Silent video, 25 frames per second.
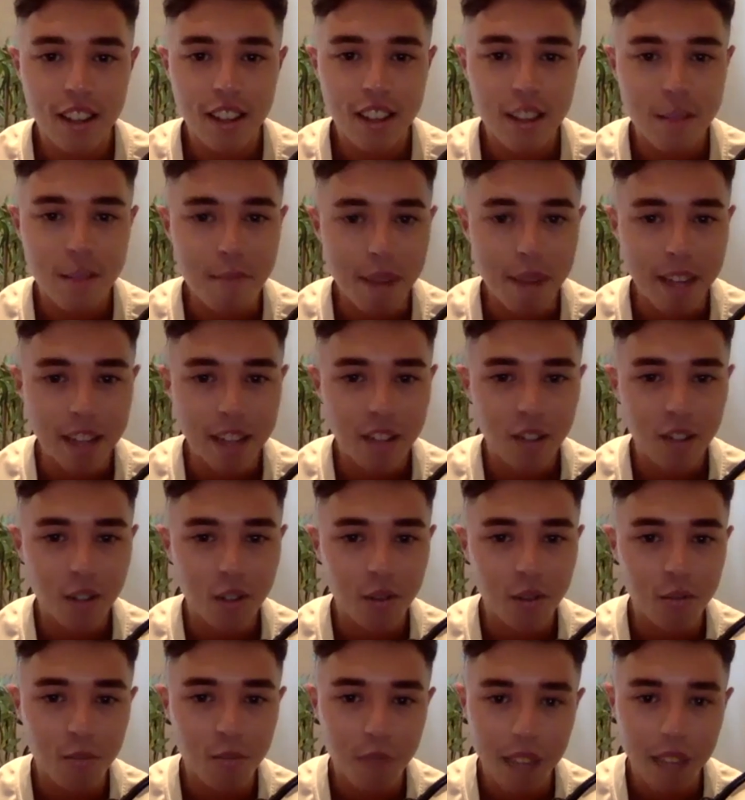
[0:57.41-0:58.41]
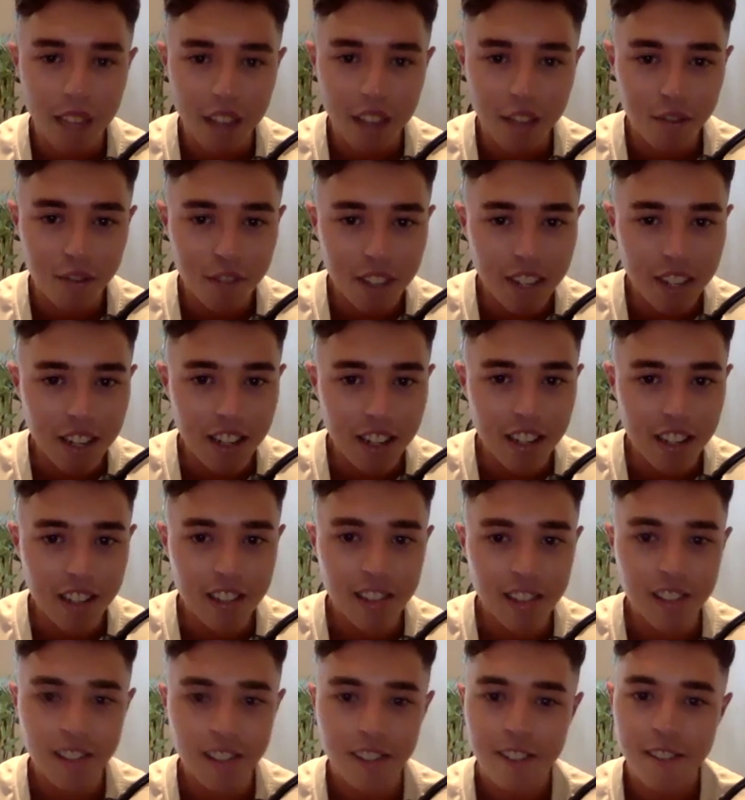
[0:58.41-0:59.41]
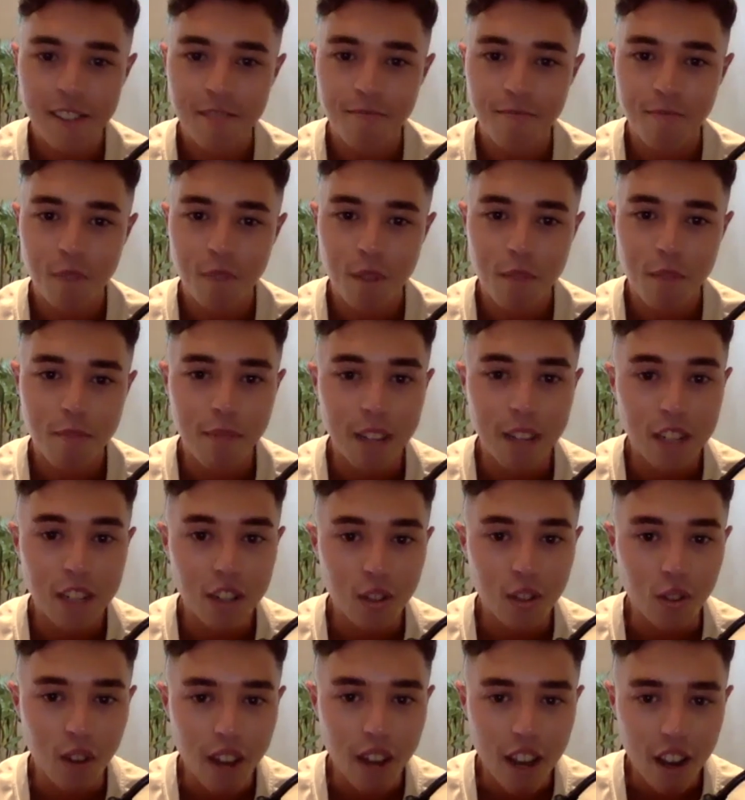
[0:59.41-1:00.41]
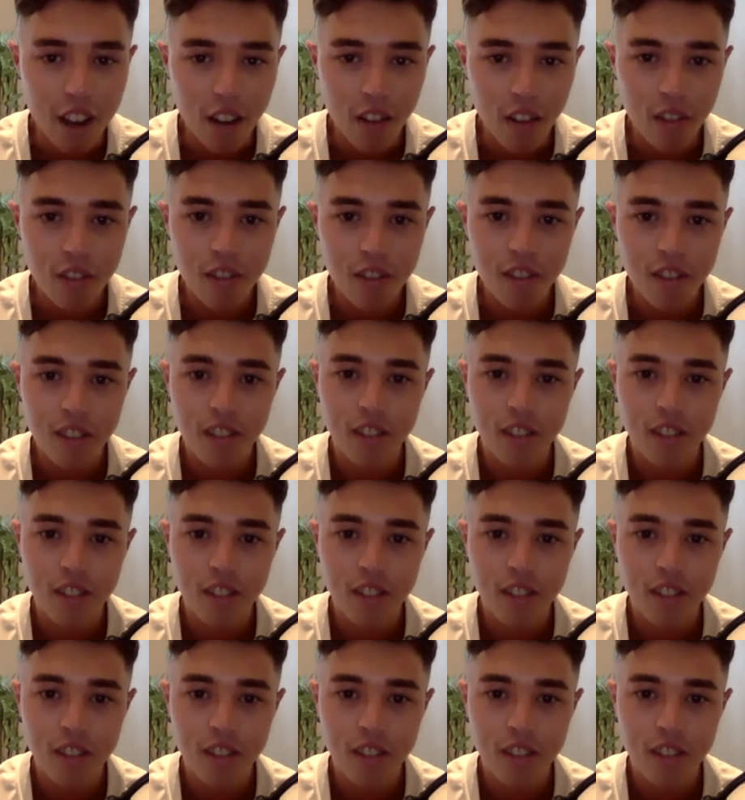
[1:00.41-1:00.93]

the mental peak fitness, mental health,